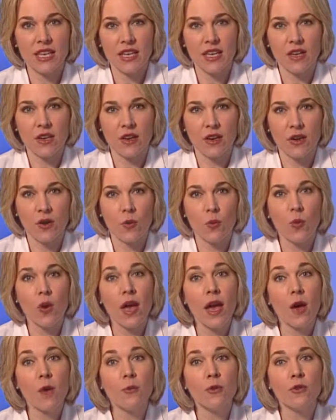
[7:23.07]
here will
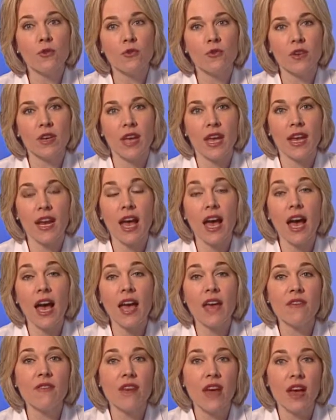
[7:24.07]
help you create
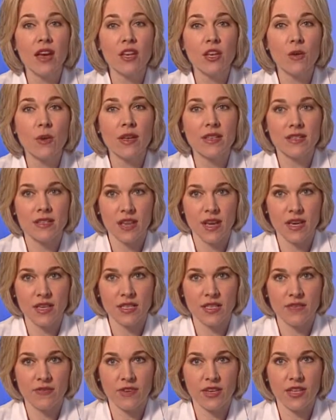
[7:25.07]
high value and
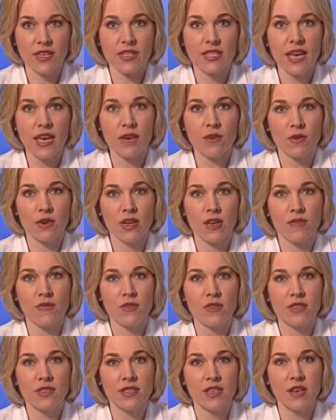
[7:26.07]
scientific integrity for
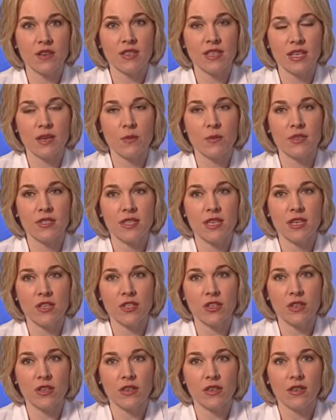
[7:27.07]
the Zeltiq
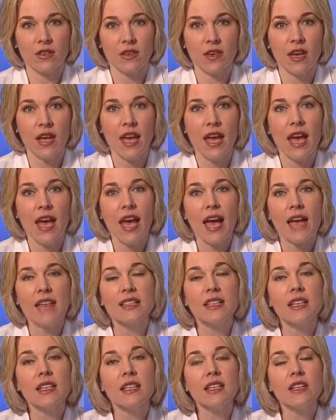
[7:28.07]
procedure. As
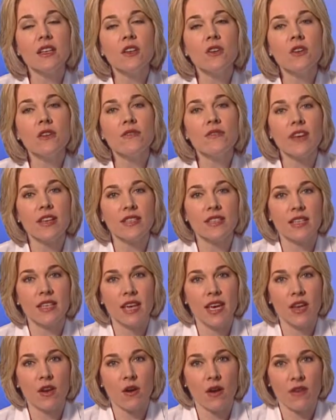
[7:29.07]
a clinical
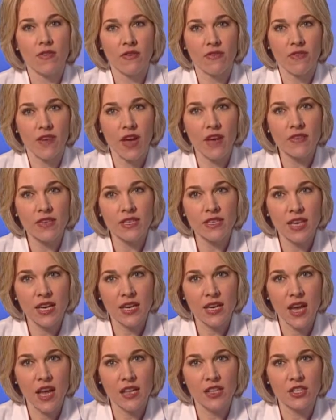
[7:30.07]
investigator of evolving
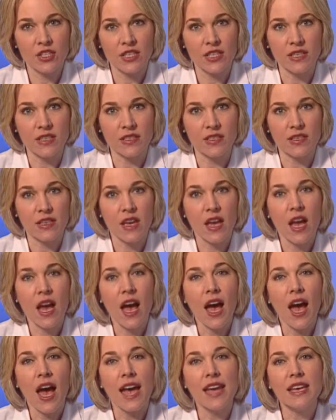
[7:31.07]
technologies,
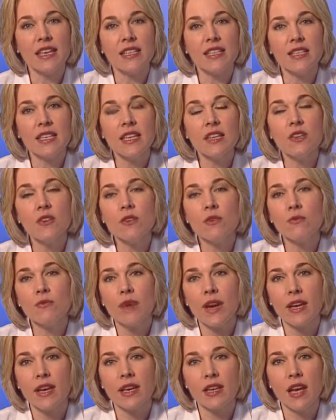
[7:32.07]
I continue to
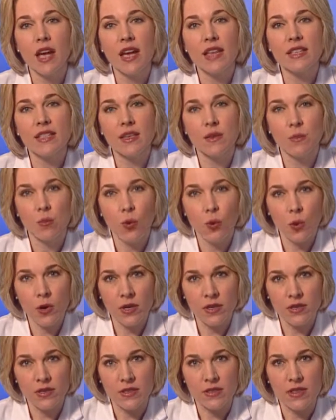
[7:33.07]
recognize the
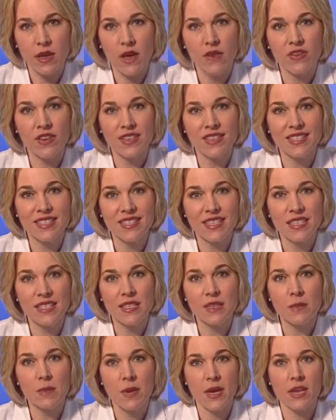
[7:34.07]
importance of
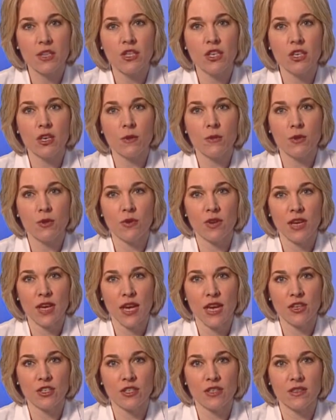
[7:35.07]
consistent patient
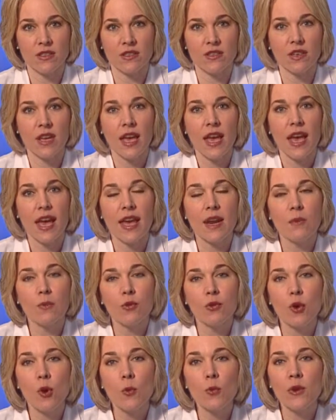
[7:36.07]
communications and
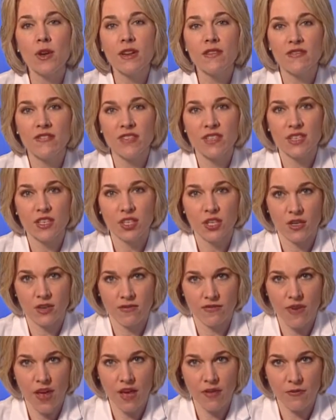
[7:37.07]
appropriate physician
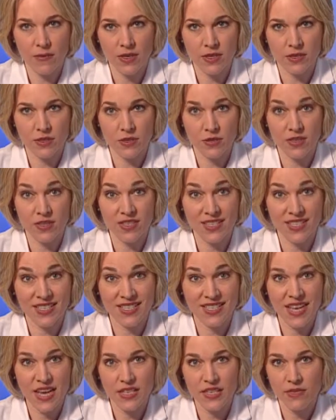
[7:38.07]
involvement to the
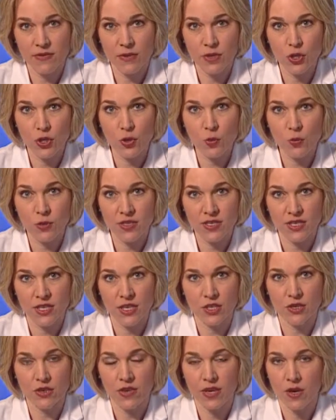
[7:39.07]
success of a new
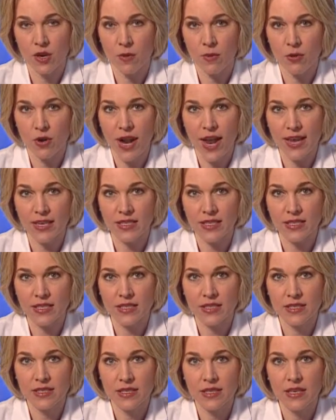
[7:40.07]
procedure in our
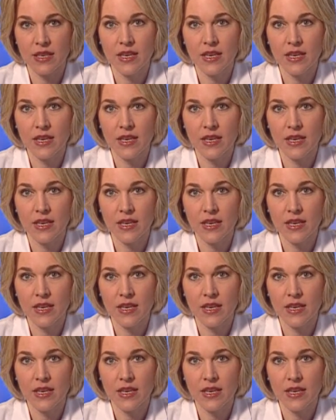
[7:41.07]
practice.